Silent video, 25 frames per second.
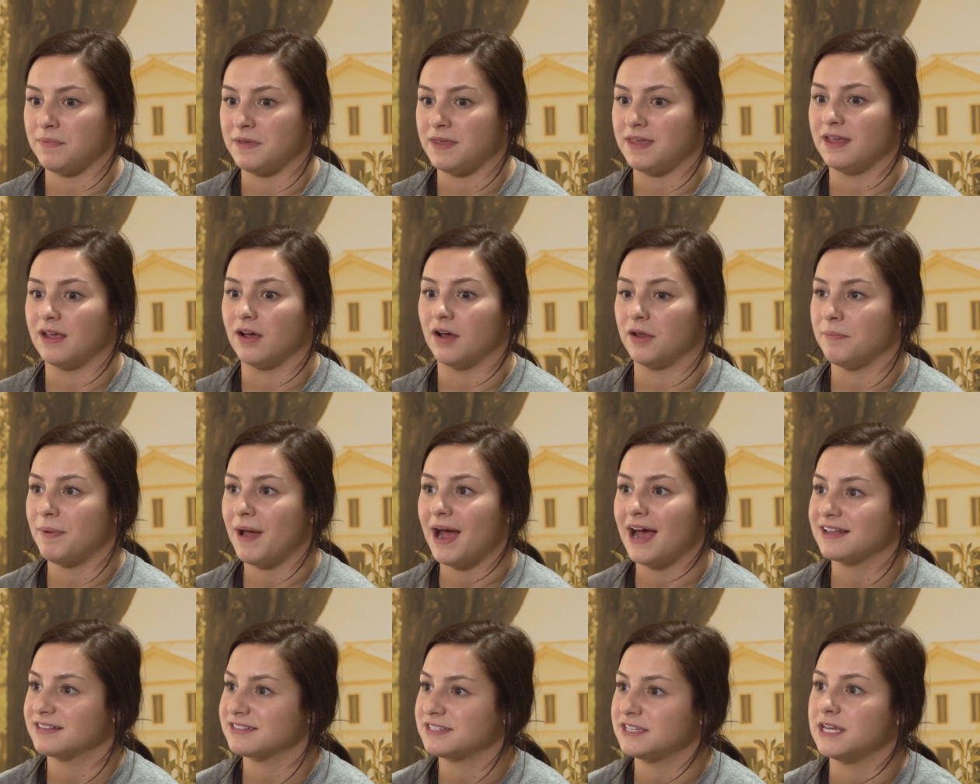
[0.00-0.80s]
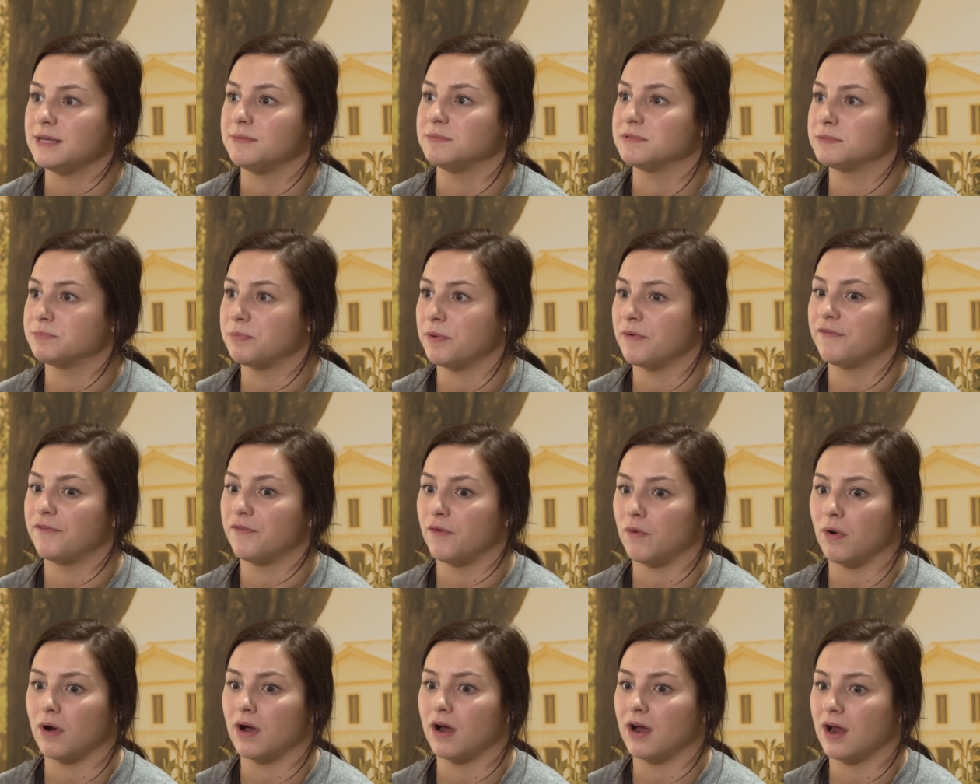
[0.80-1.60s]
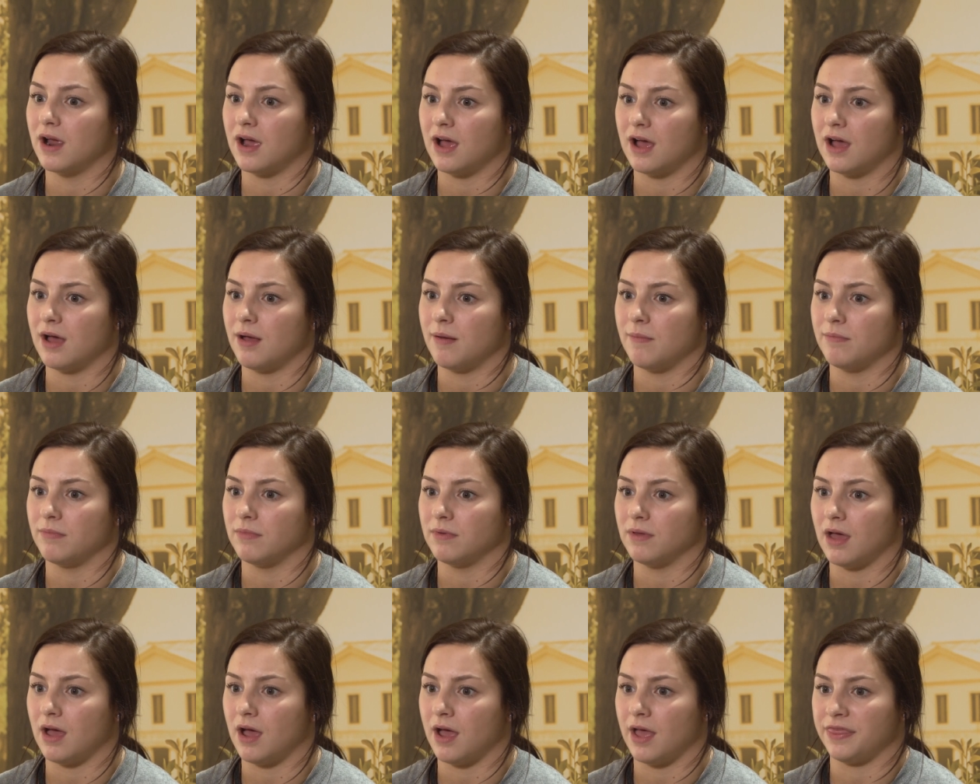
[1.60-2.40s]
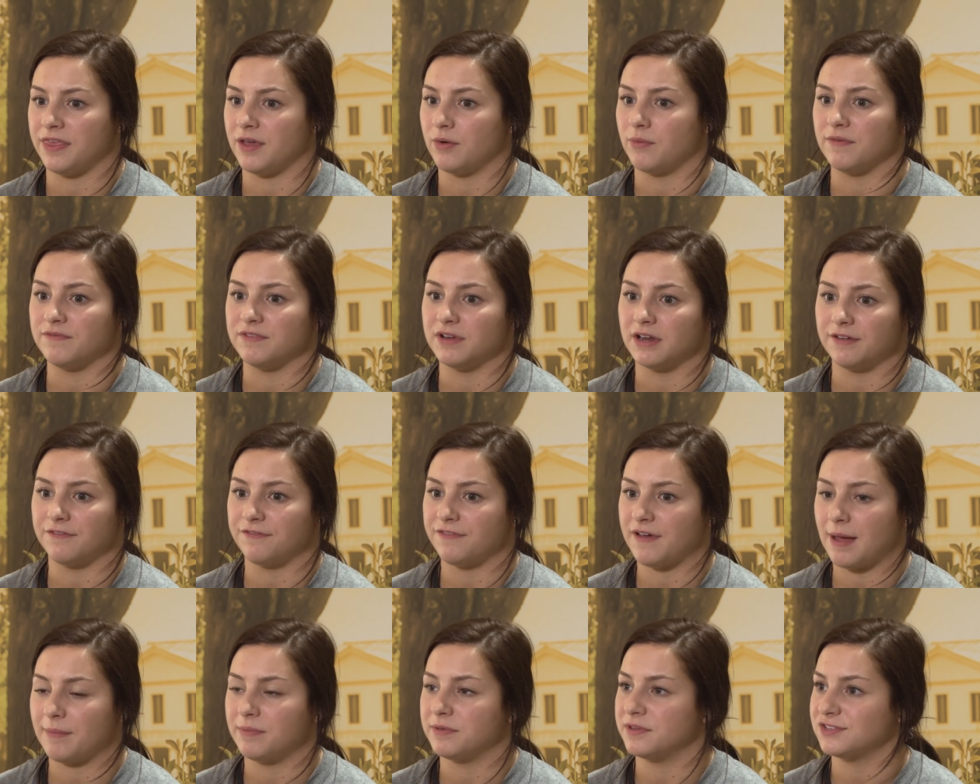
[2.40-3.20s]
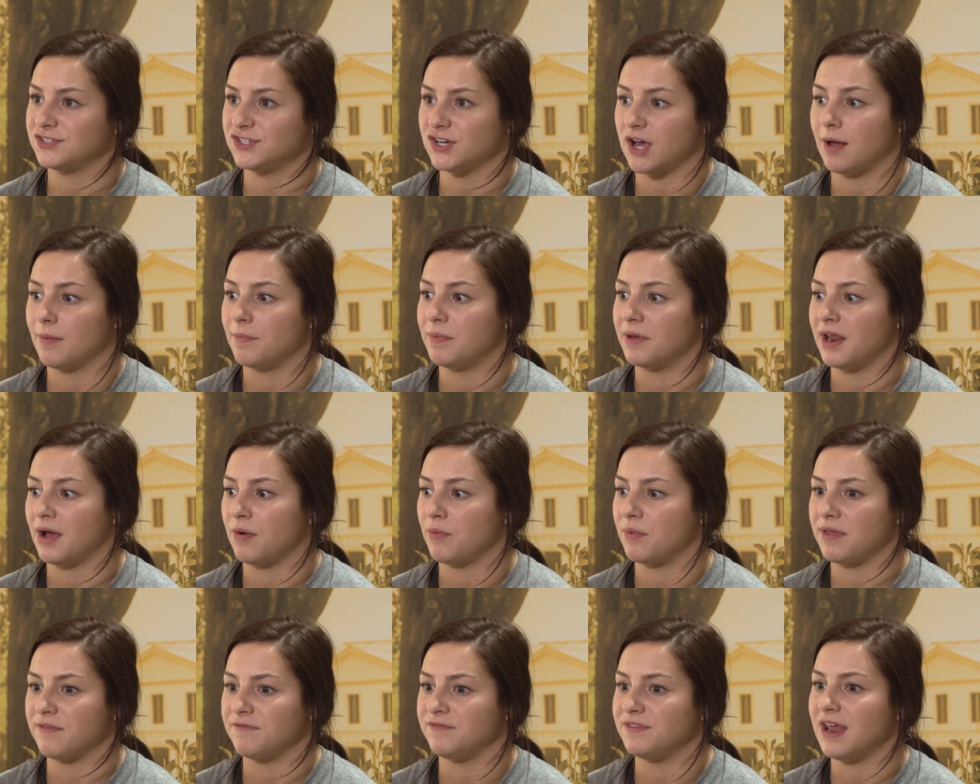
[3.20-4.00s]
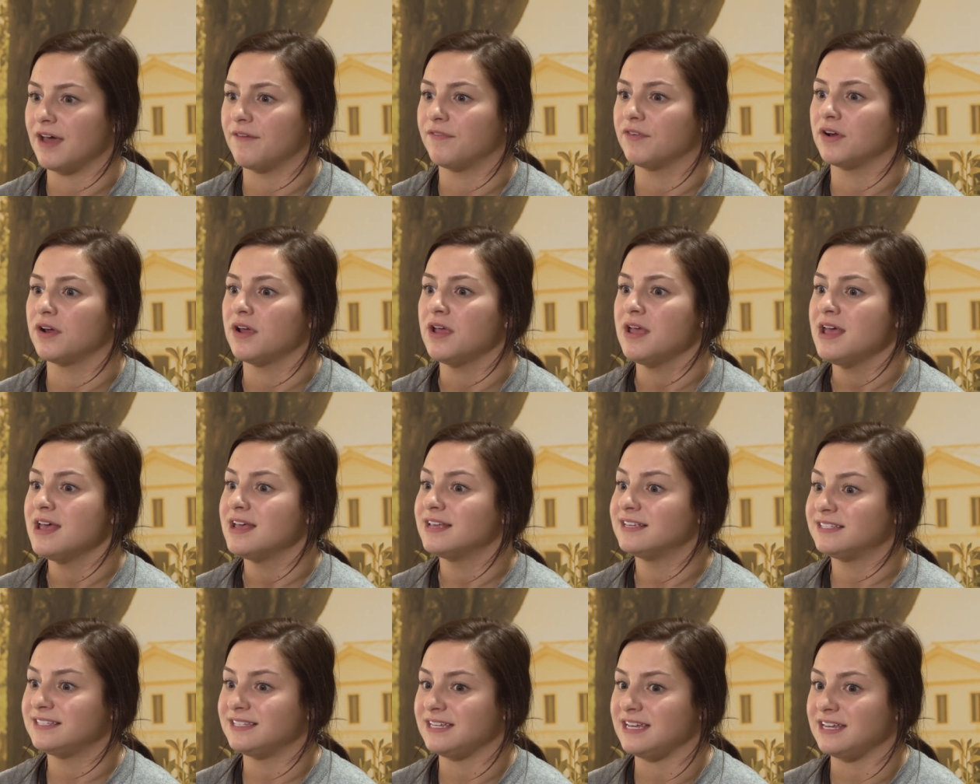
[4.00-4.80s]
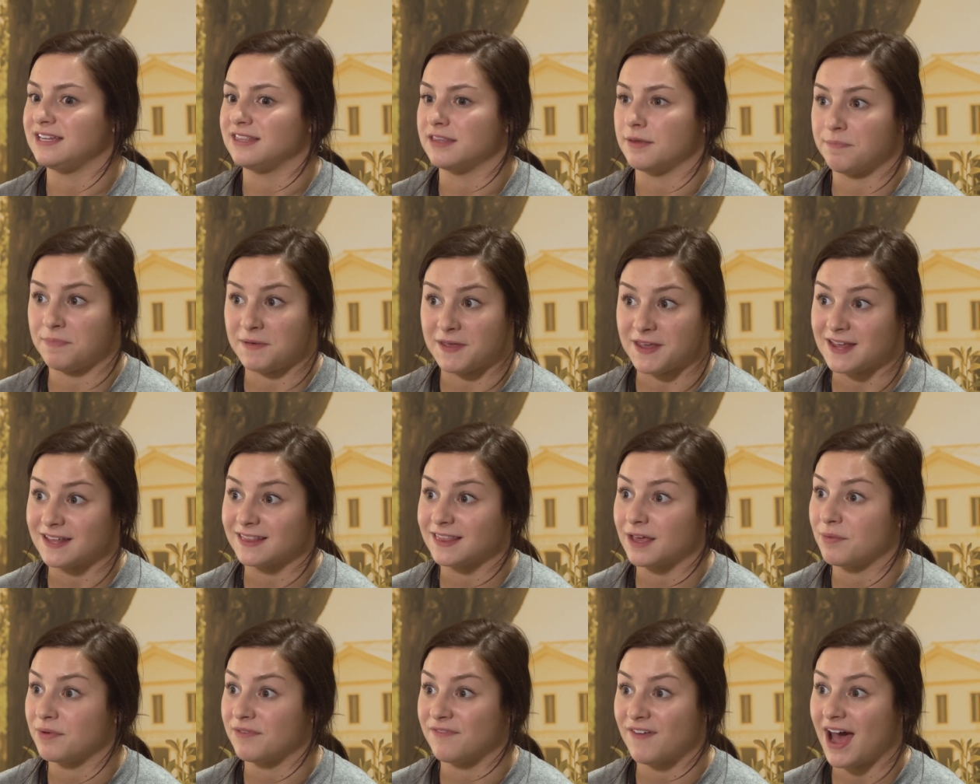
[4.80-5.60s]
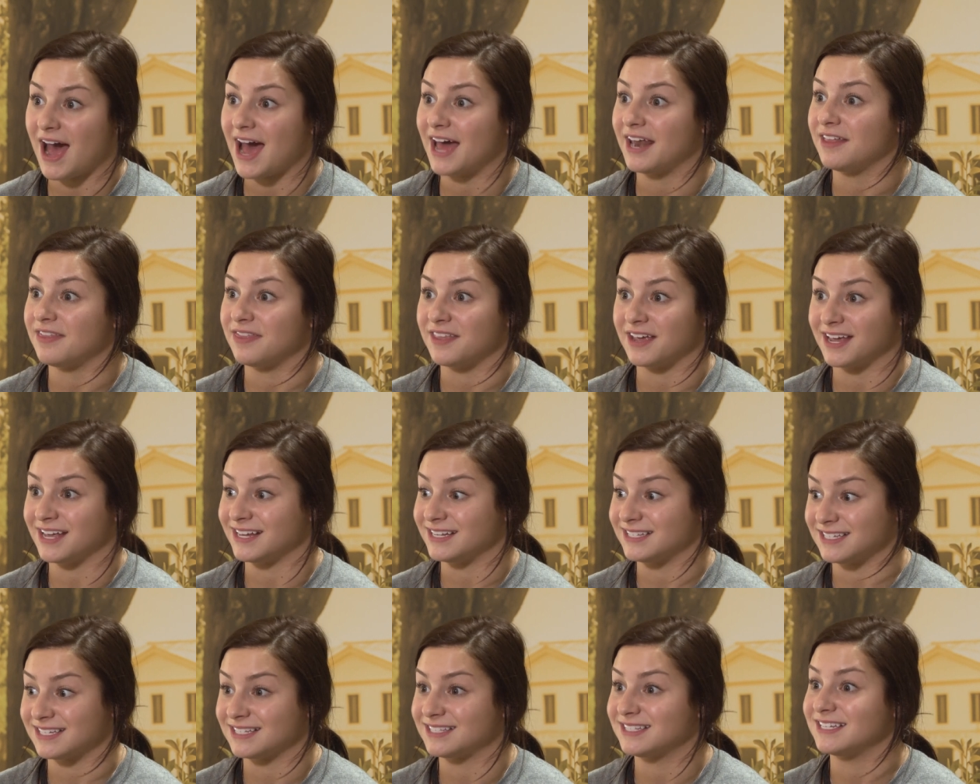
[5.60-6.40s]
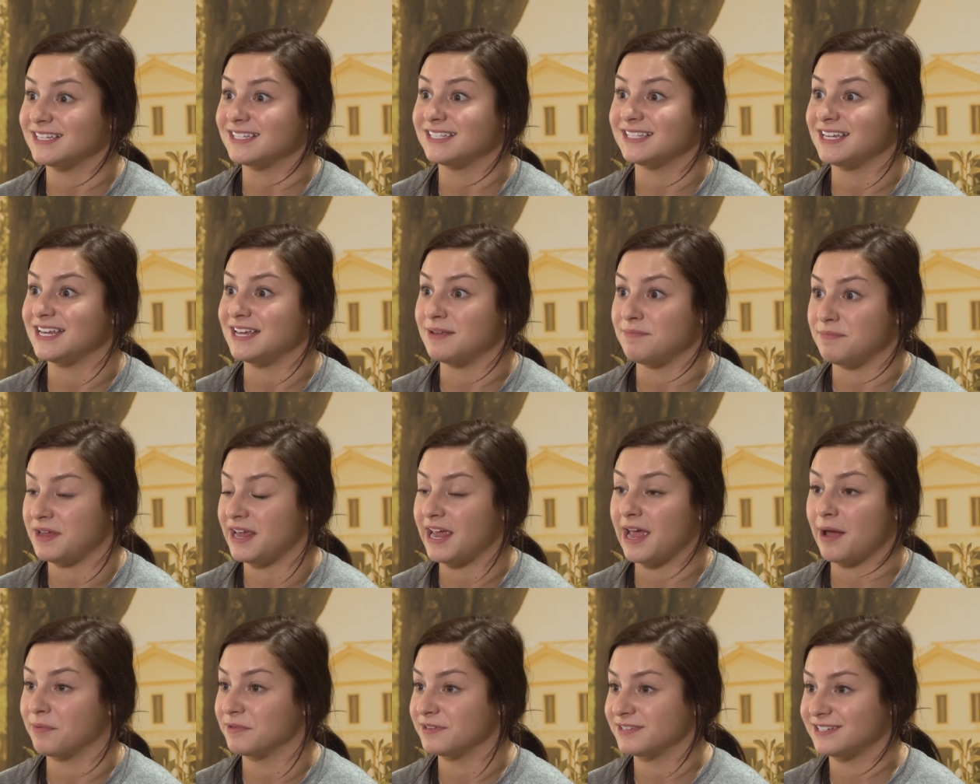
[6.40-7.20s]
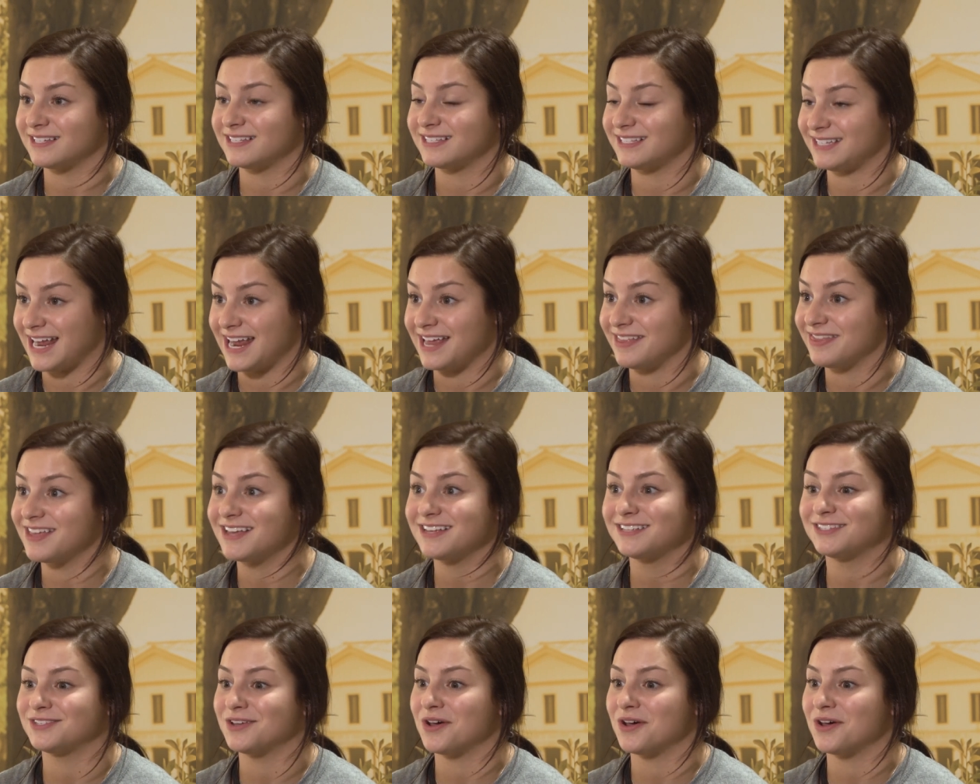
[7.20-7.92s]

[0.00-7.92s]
Being on past teams before, I think we've done a fabulous job, but we've never seen the peak that we've had and the consistency and being able to sustain this.